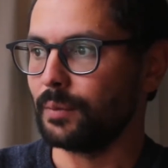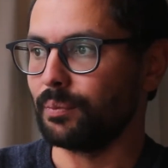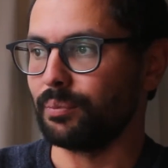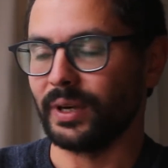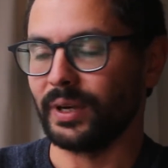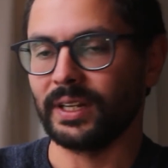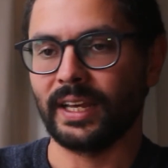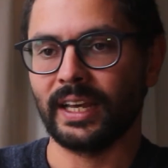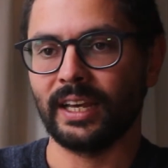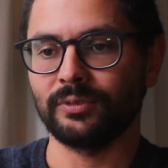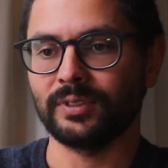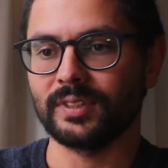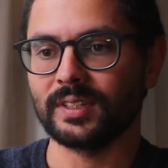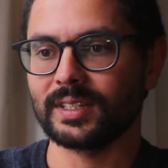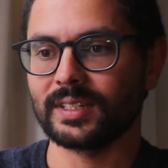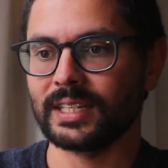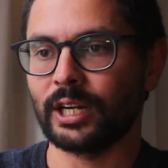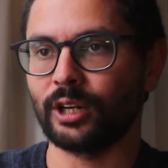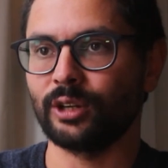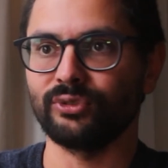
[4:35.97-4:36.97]
But I have
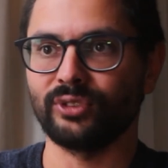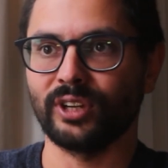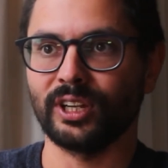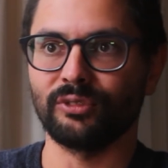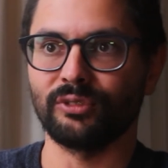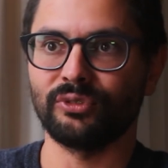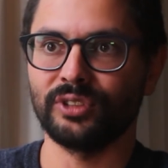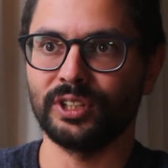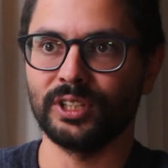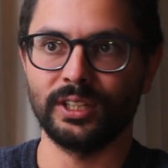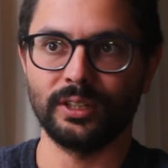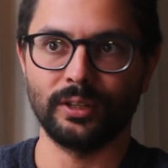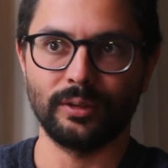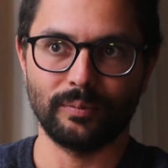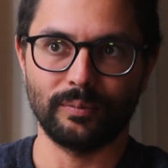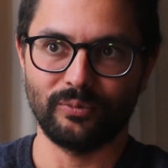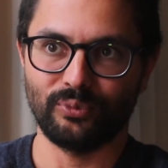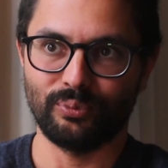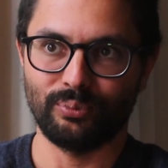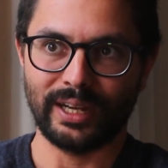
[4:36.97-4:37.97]
this terrifying
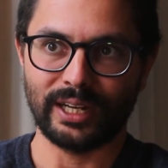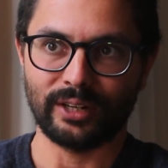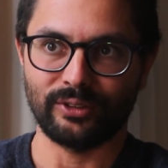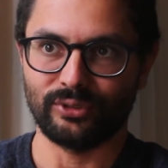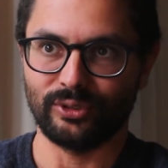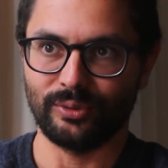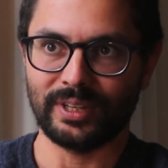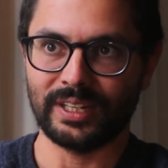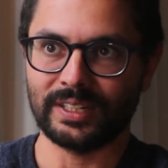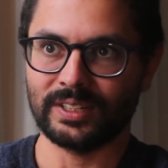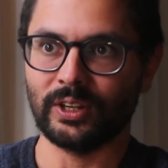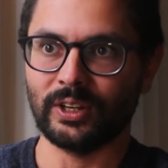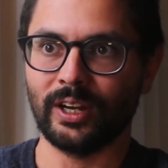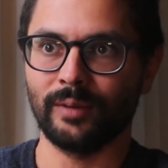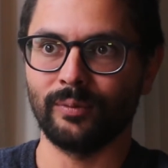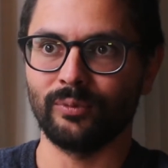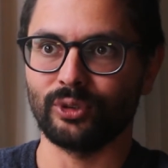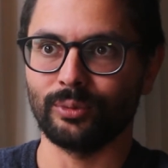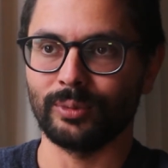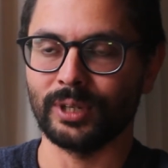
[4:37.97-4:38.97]
feeling back from that
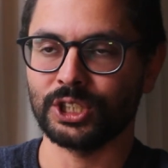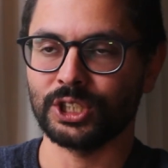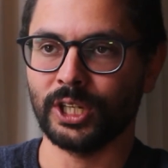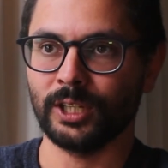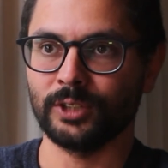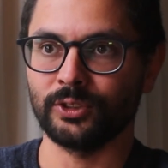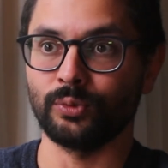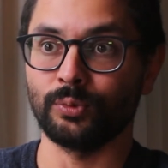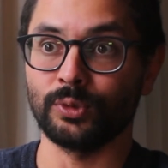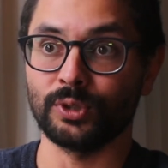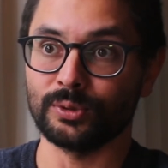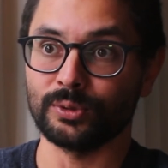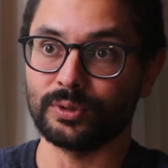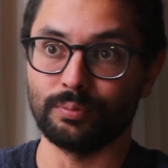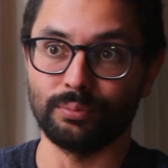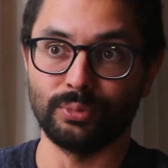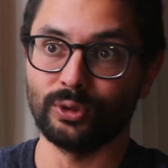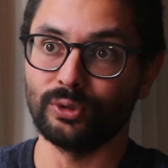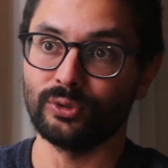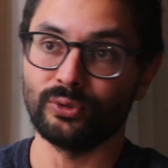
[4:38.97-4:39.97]
time, from my childhood, which was
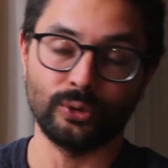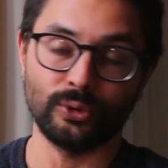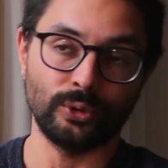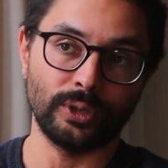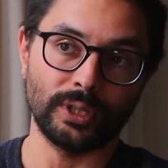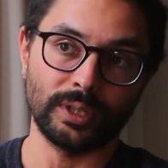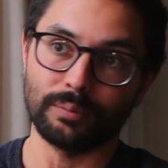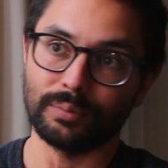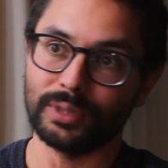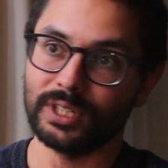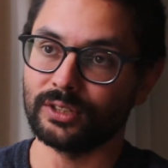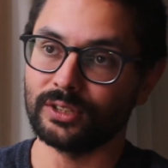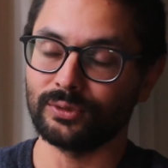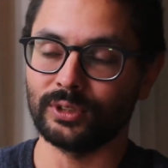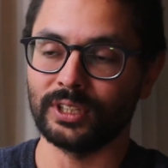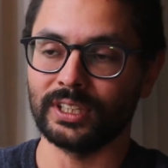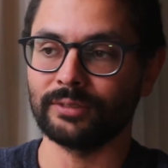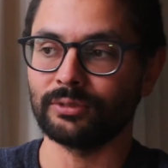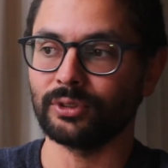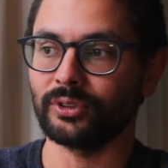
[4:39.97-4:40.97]
beautiful and
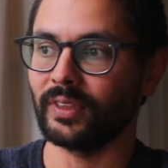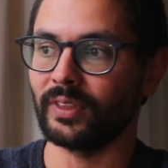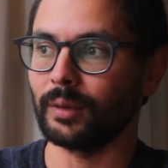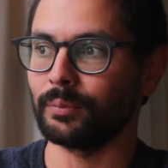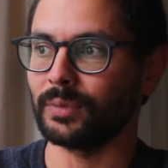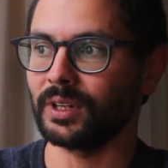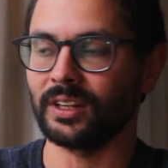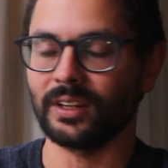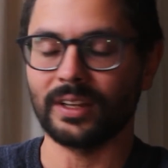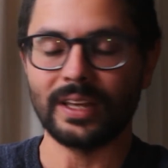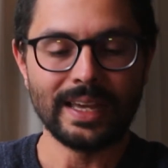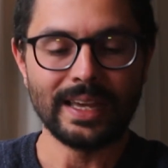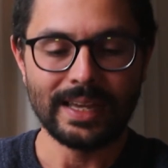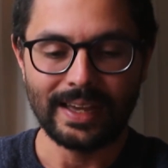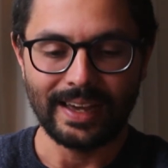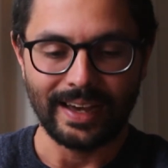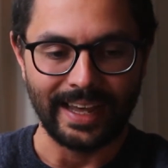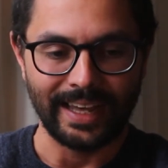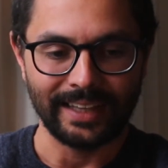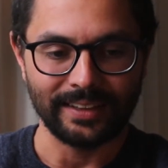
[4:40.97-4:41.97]
peaceful and everything, but I
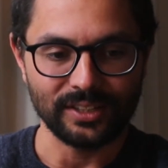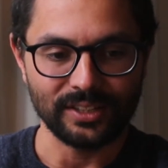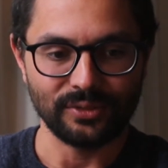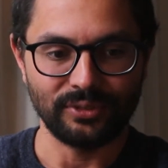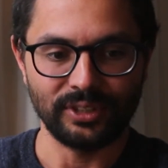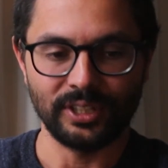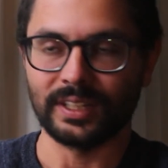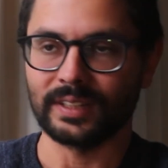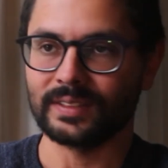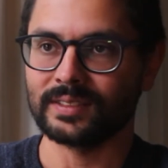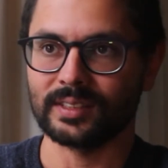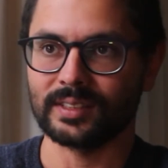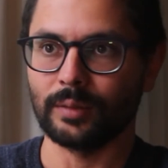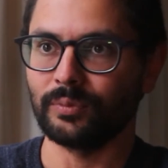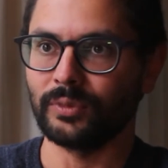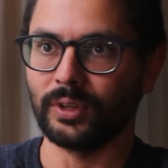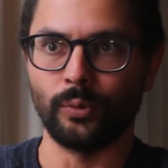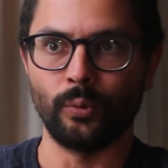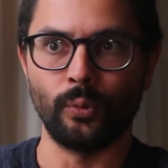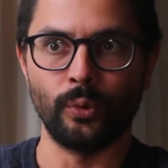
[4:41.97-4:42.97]
had this feeling that
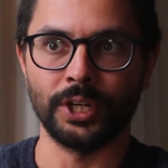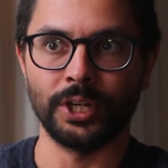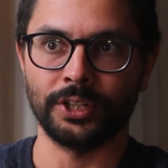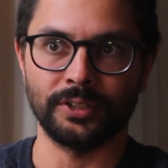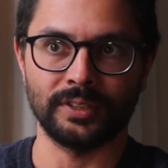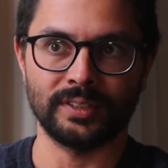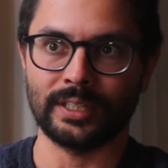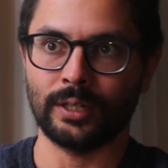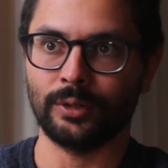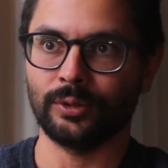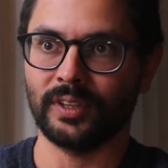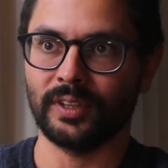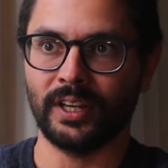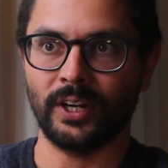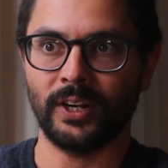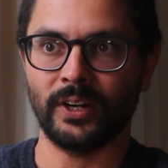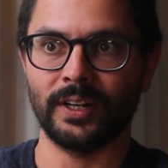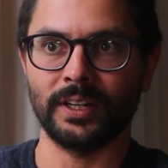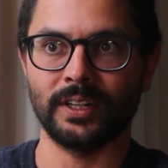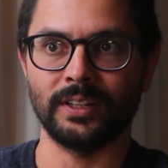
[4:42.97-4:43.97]
something weird is out
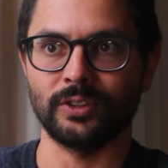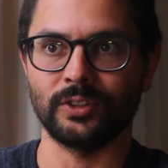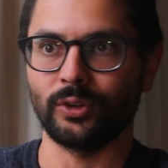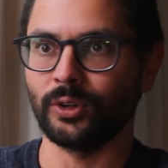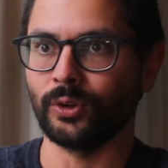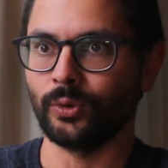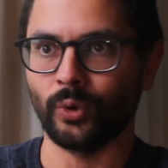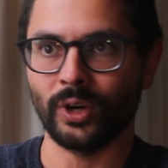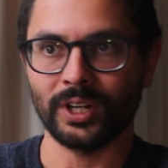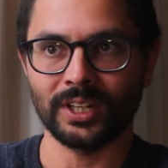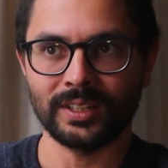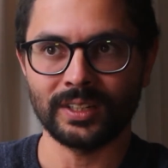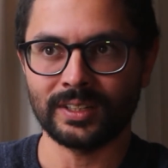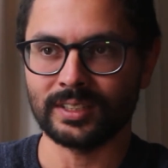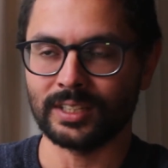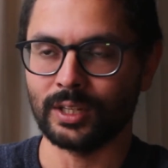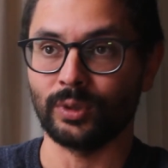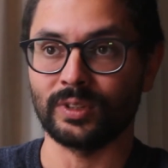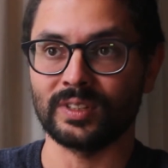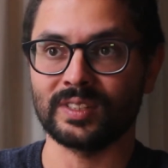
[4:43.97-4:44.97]
there, and I don't know what it
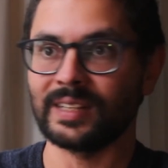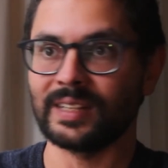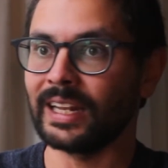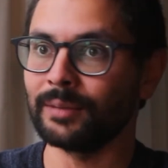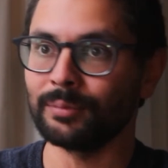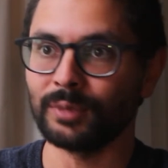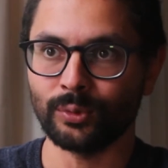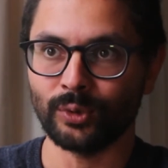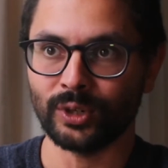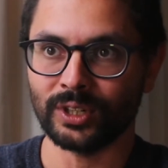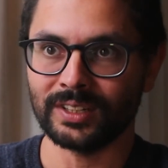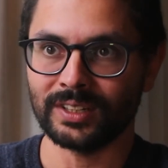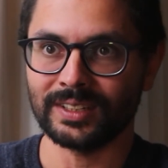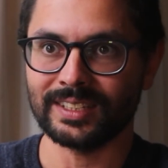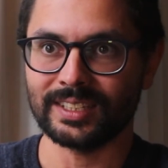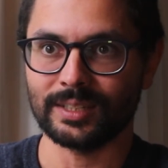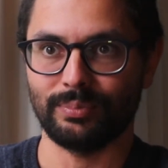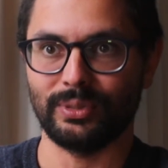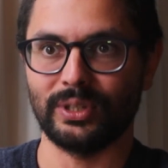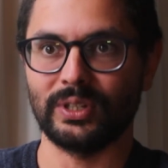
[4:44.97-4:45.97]
is, no one's telling me what it
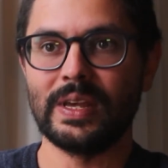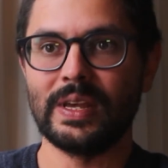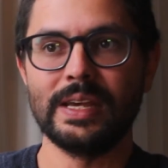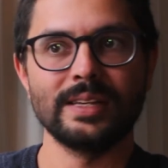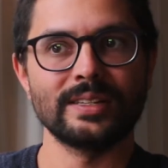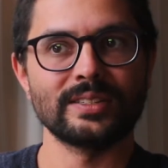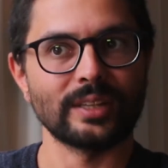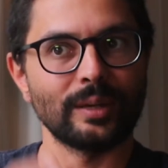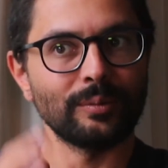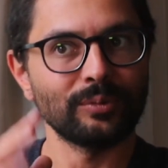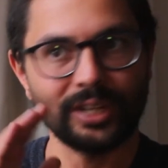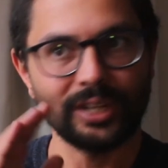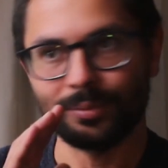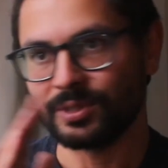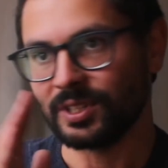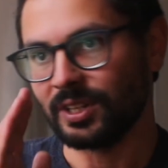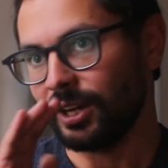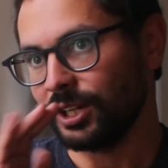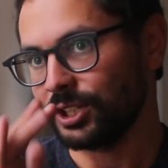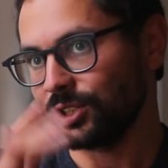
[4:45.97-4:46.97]
is, but
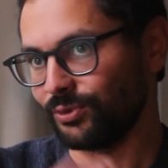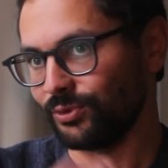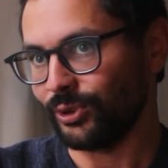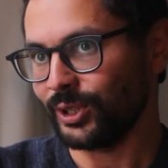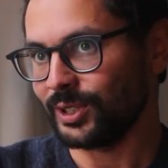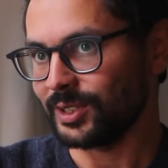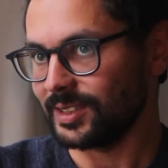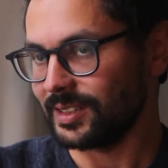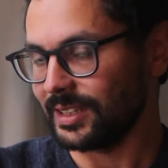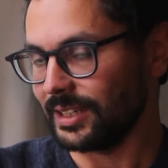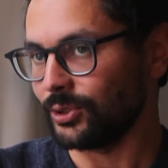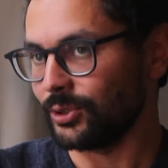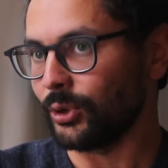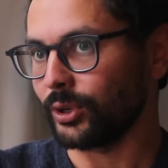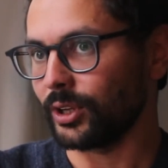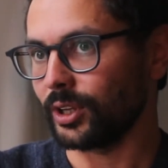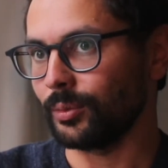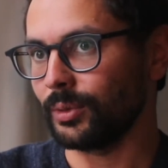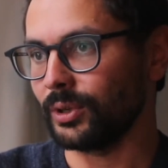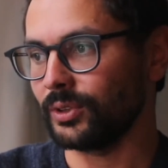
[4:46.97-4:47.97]
sometimes in hushed voices they're
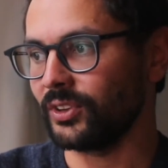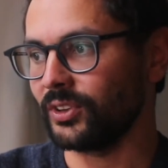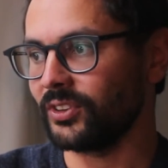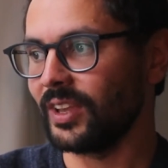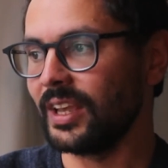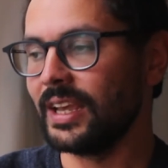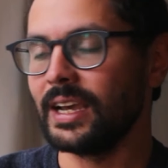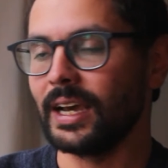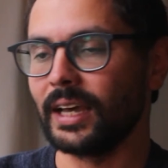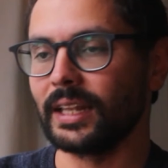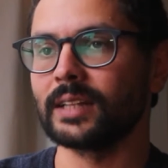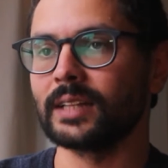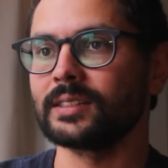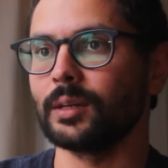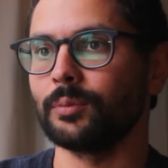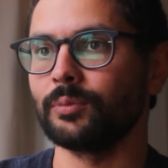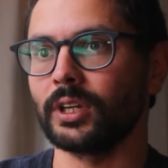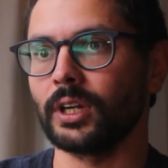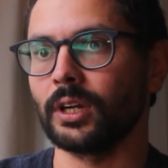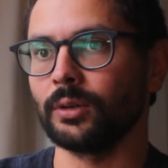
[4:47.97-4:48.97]
talking about this, and that's
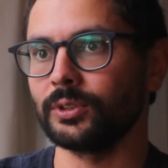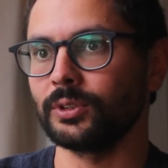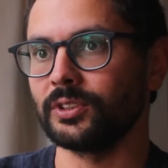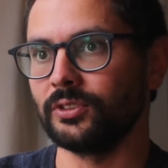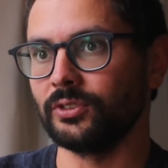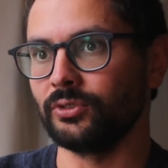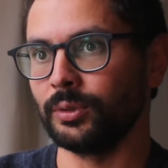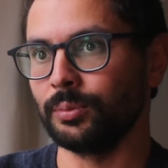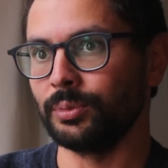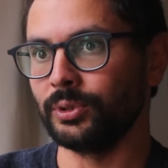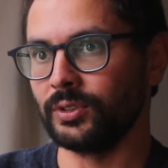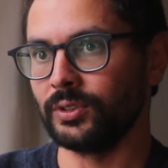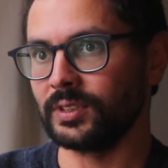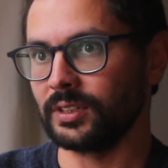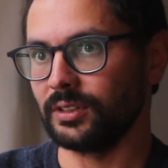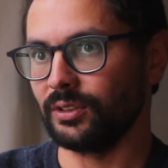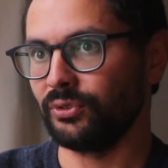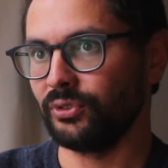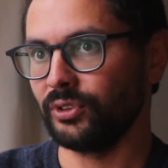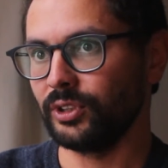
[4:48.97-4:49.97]
something I wanted to reproduce
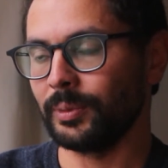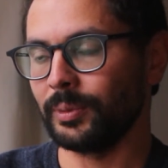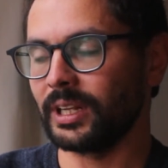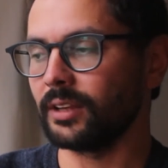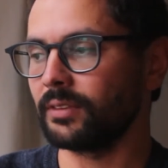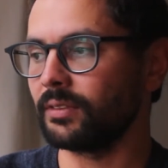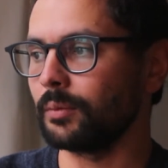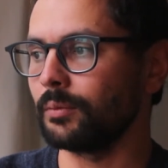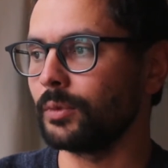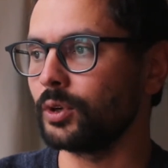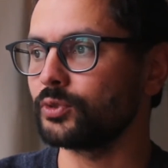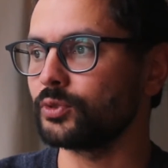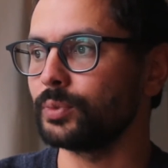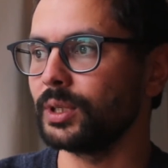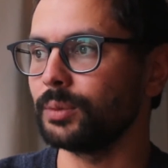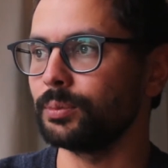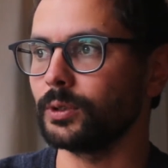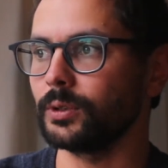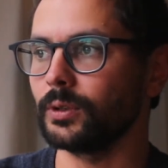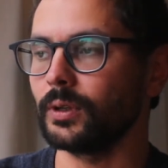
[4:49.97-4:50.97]
in the film. And I think most
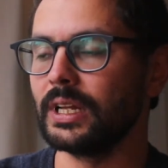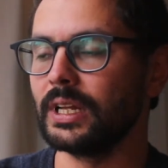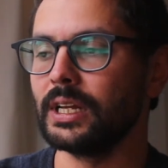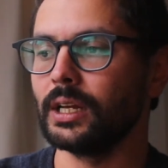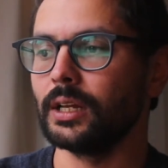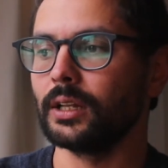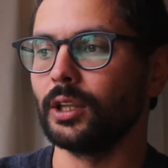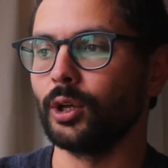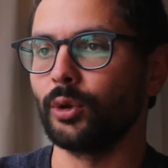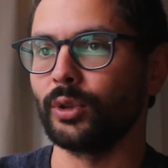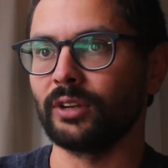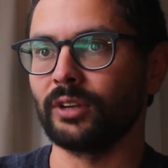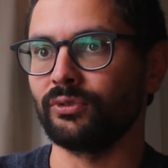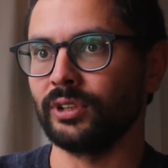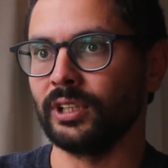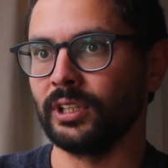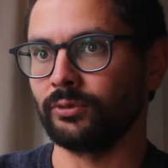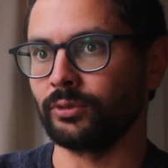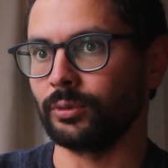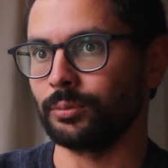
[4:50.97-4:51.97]
people know that
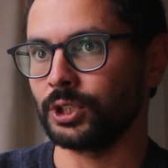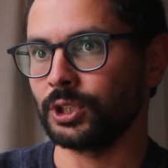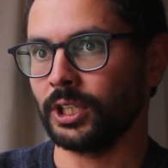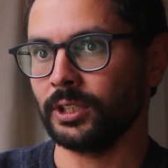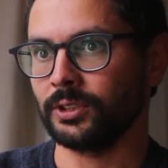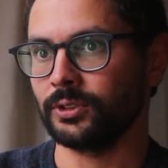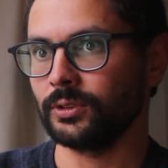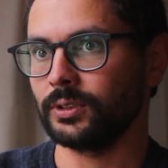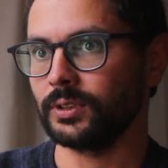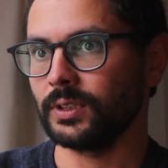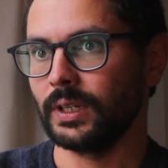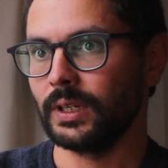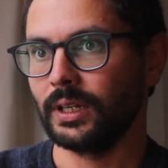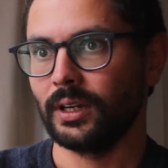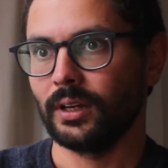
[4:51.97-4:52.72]
feeling from childhood.